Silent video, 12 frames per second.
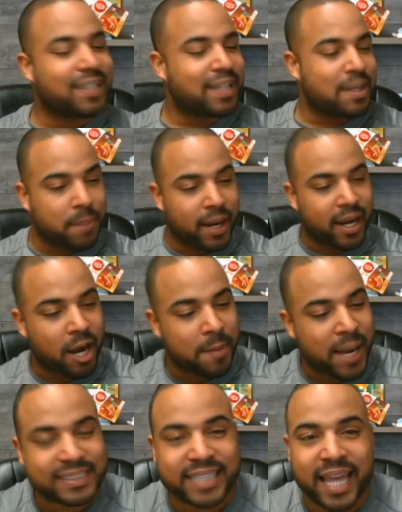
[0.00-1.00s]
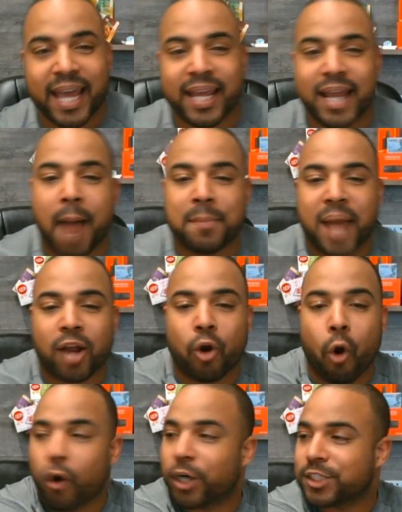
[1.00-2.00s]
But everybody say I'm not
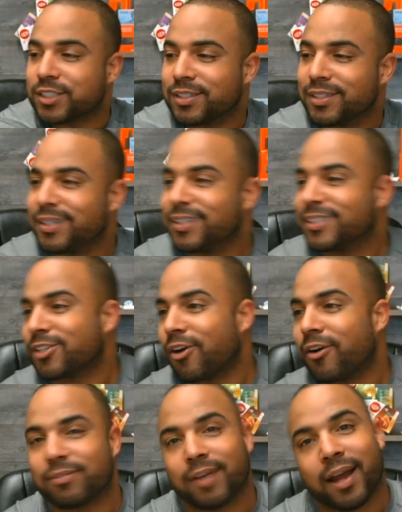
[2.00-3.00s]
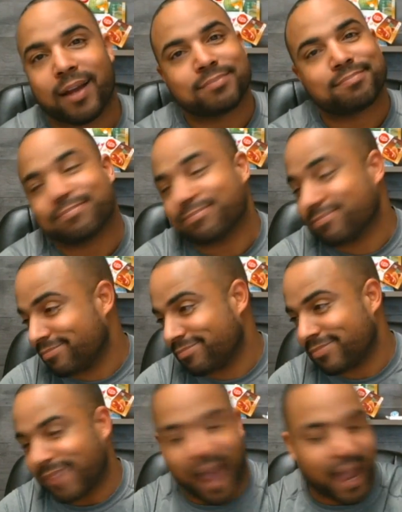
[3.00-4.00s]
orange, so
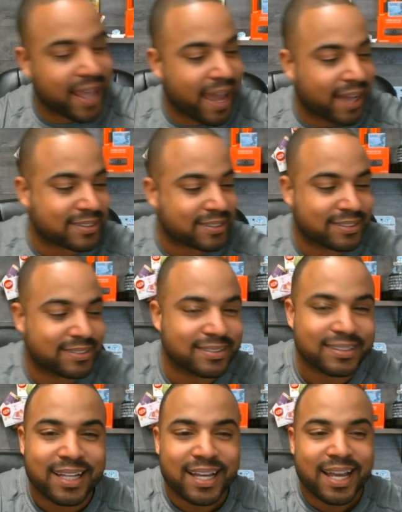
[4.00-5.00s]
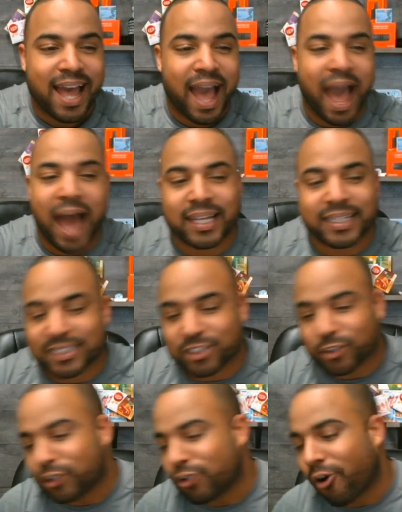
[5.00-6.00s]
I guess I'll listen to
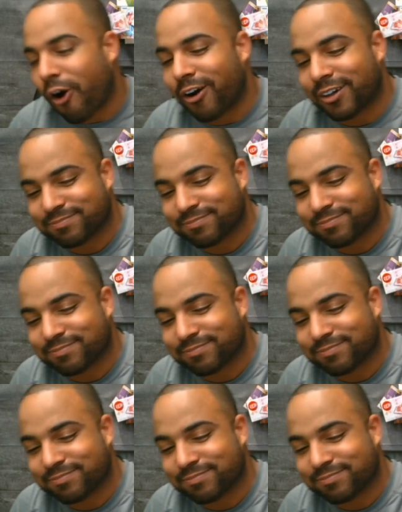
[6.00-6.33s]
you all.